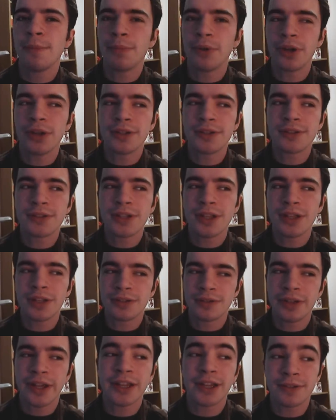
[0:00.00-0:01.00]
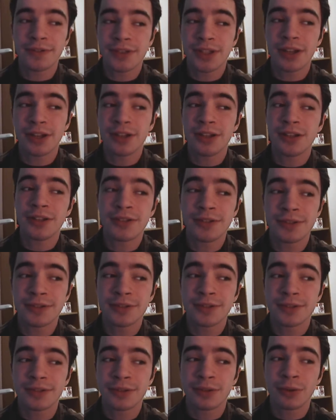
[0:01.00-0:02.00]
but it, it like I've said, it
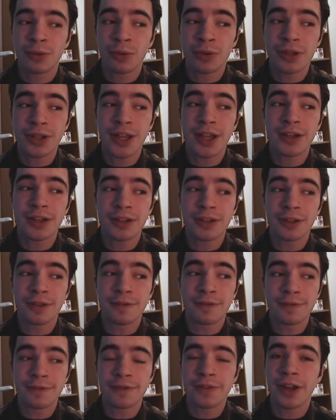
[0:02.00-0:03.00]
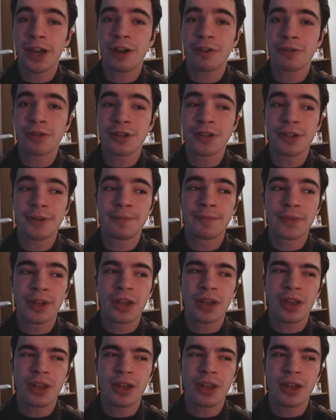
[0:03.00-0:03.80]
is creating a very